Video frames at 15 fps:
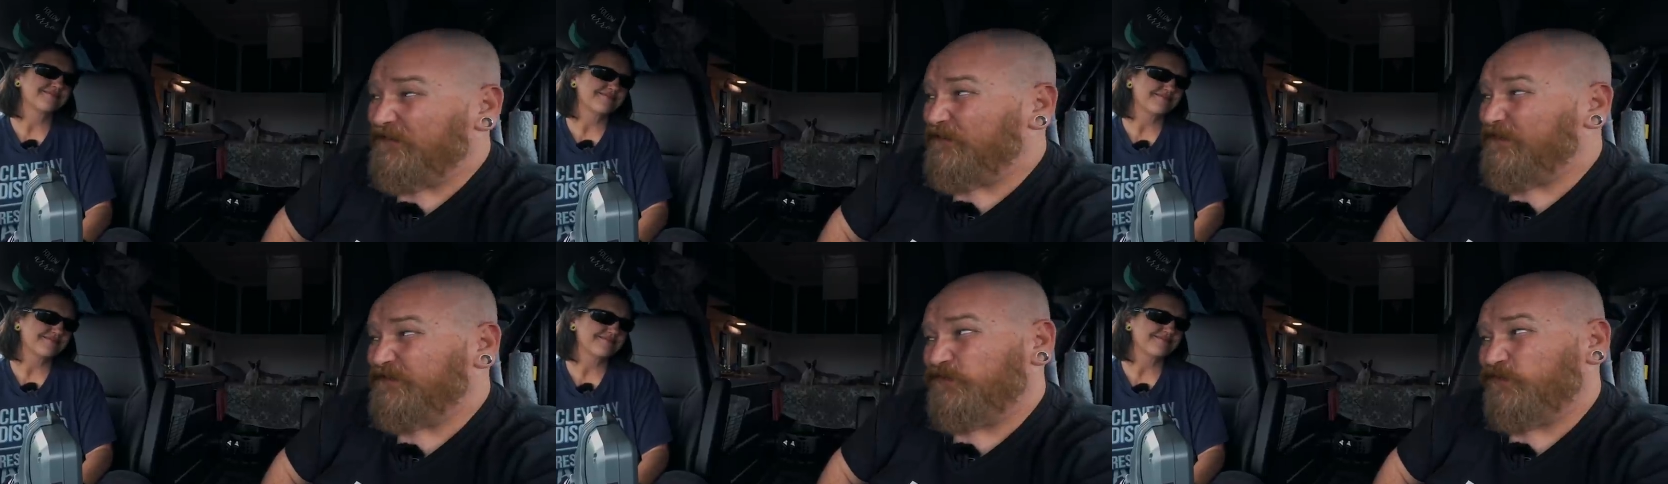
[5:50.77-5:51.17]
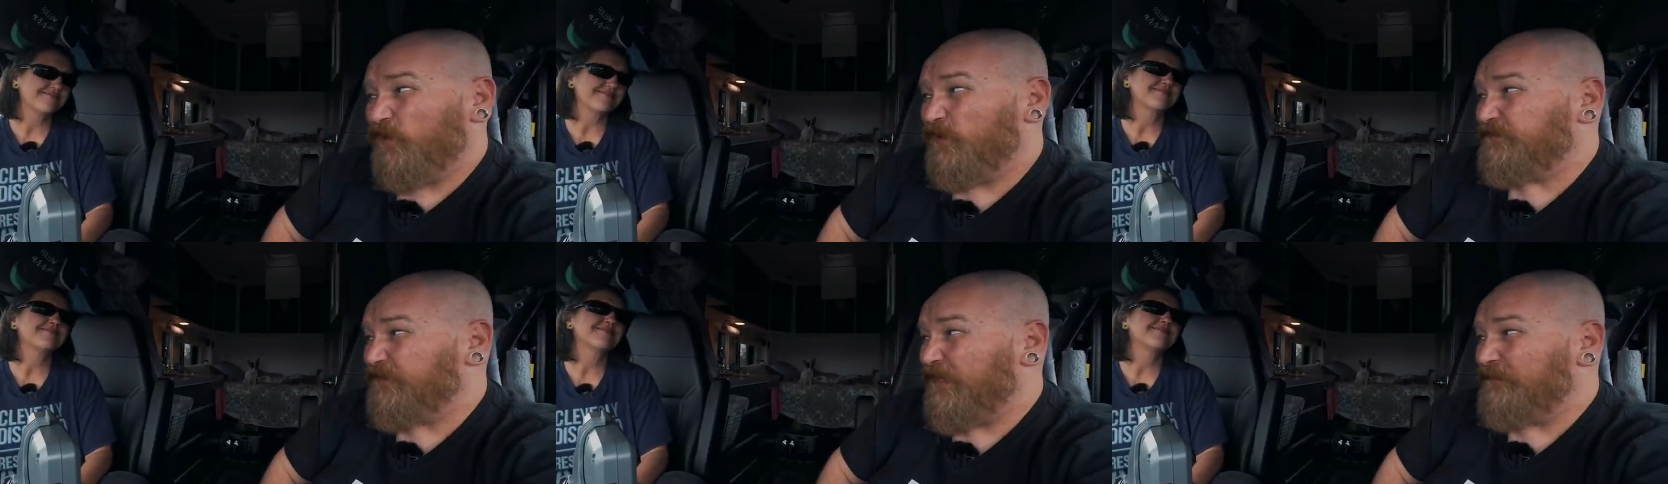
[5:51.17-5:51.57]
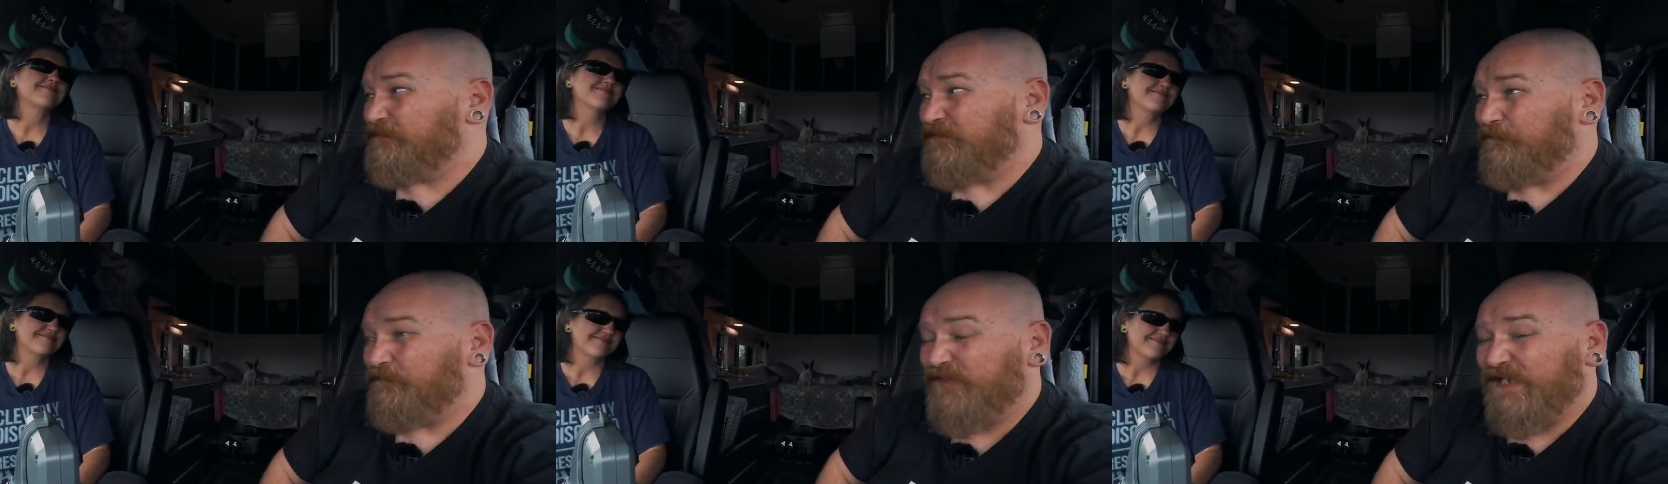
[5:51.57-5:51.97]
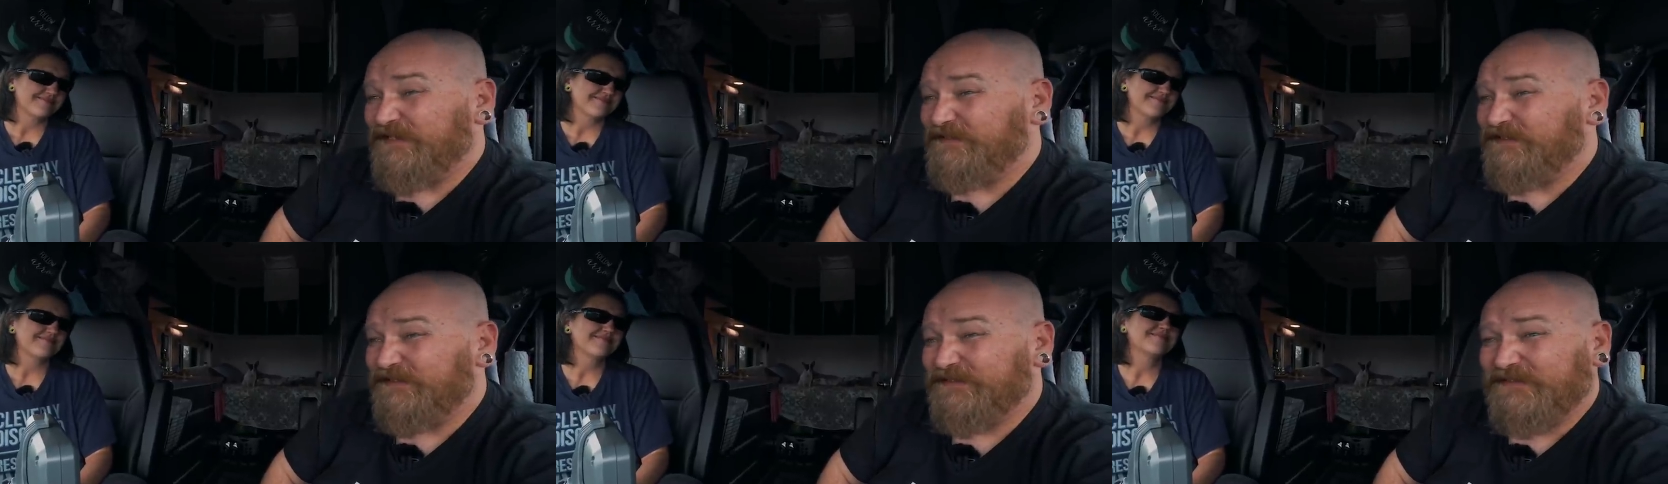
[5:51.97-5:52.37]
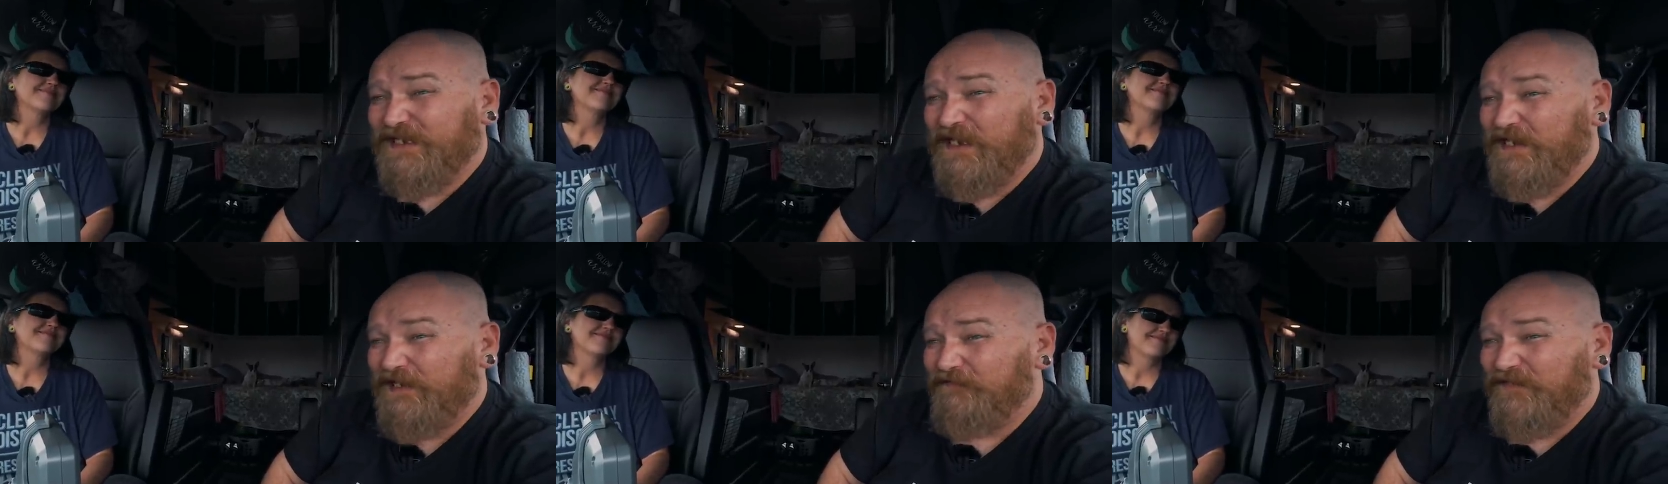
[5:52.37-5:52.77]
Speaker 1: these truck stops and places
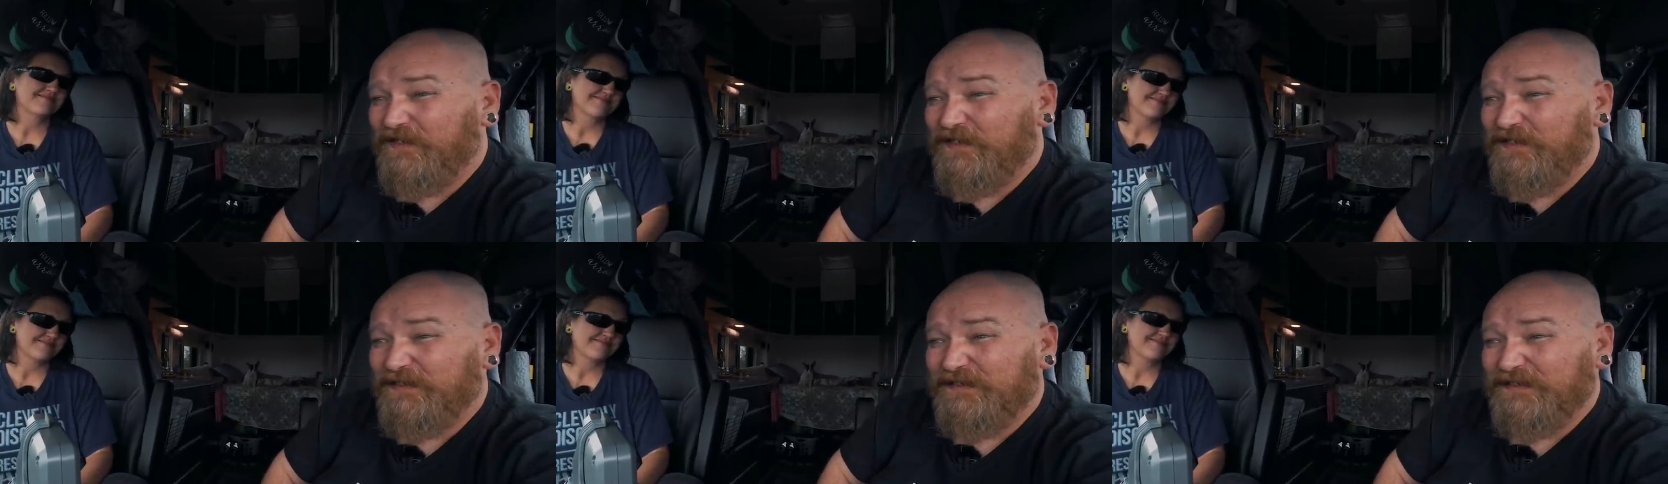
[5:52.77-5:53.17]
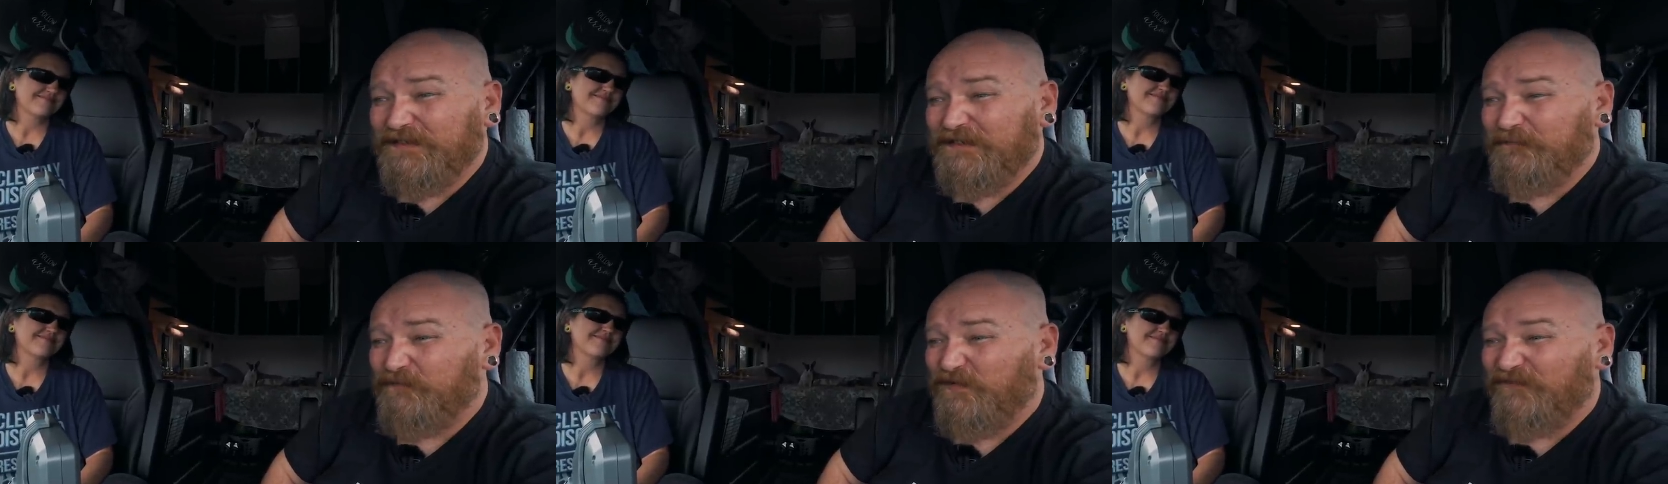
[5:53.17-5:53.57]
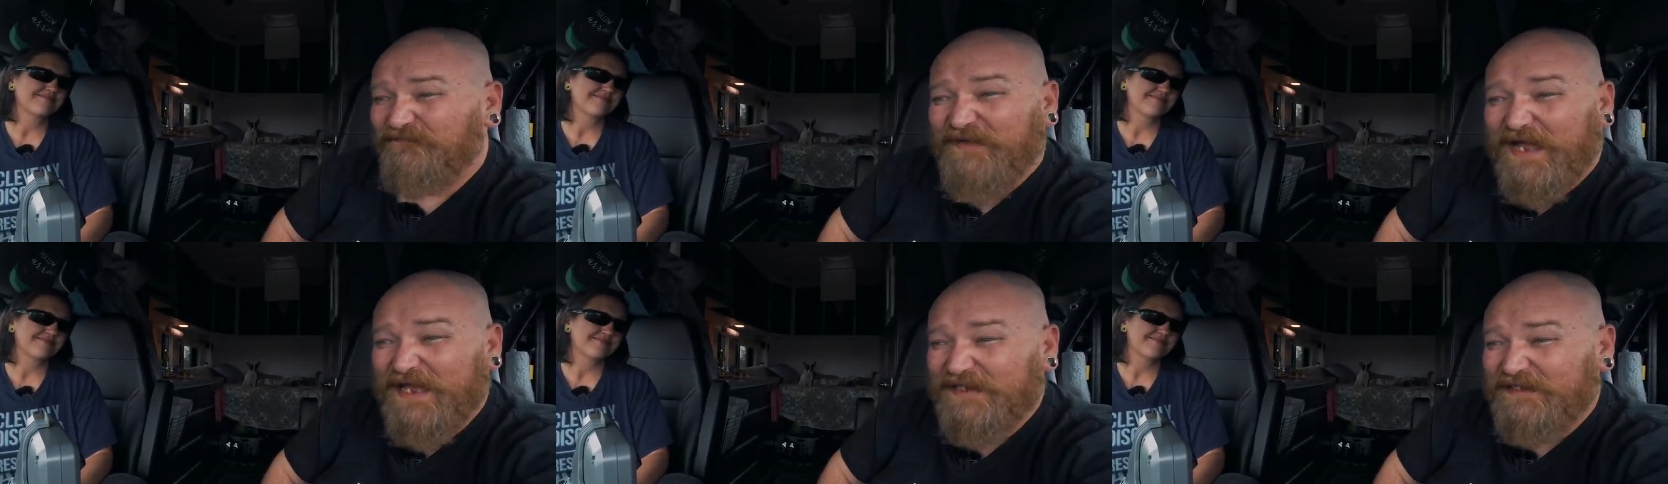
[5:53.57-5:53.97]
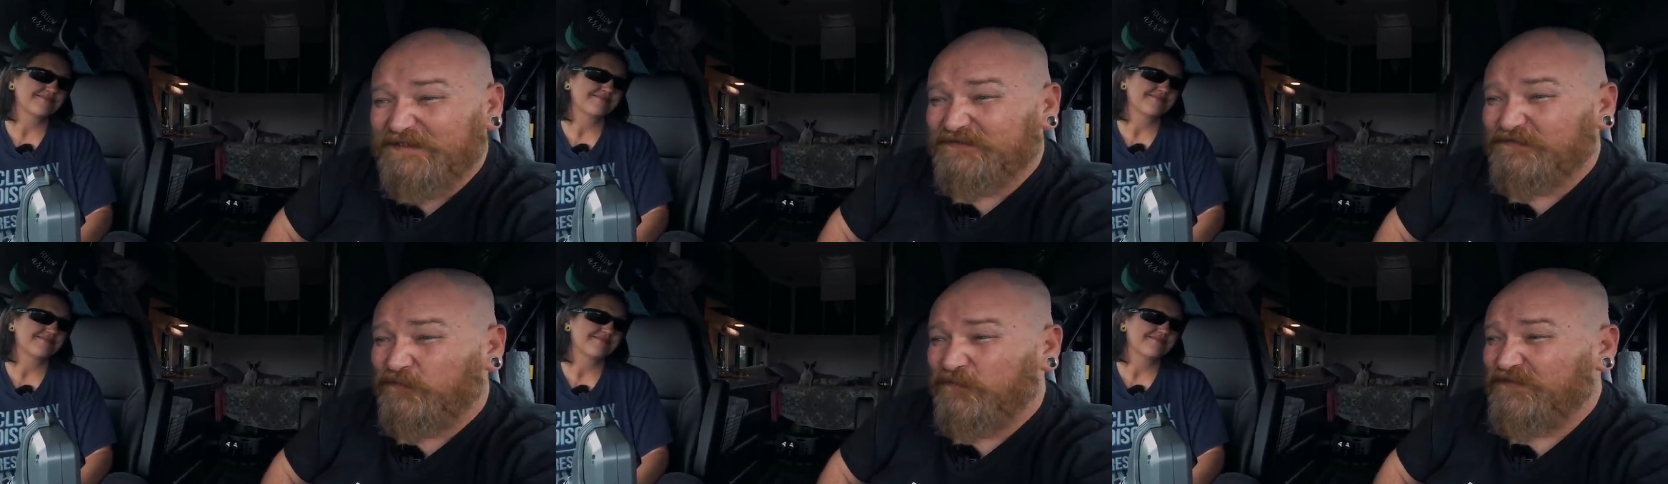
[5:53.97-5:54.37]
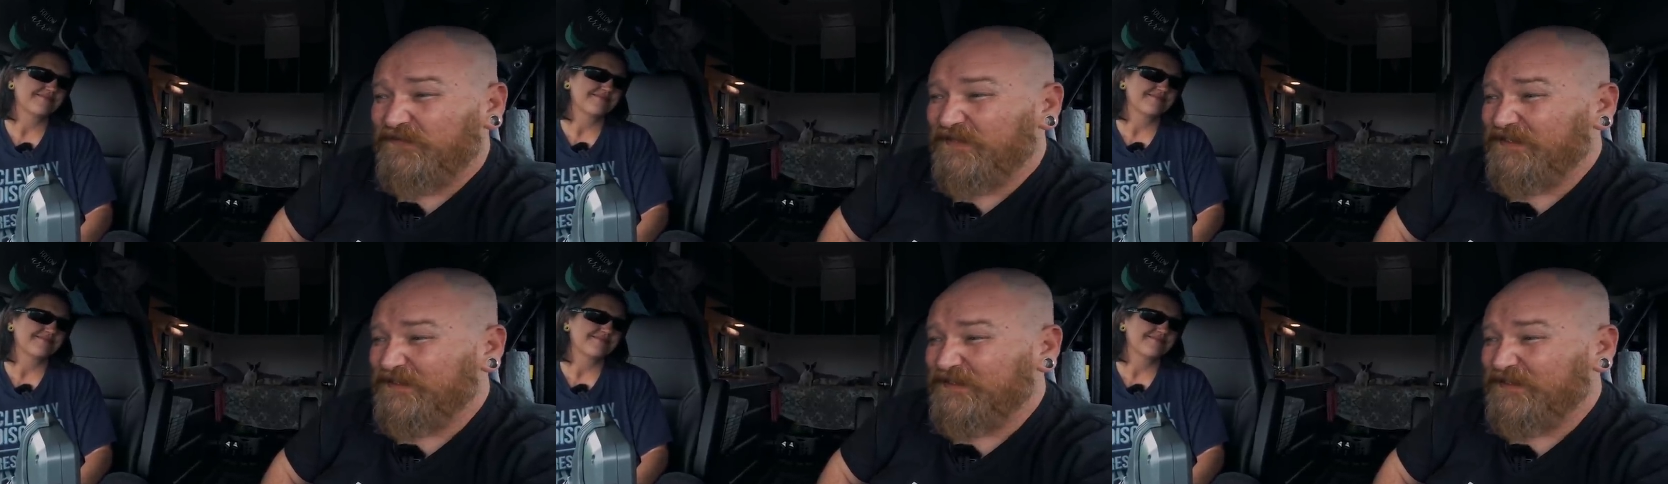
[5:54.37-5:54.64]
that even provide us with the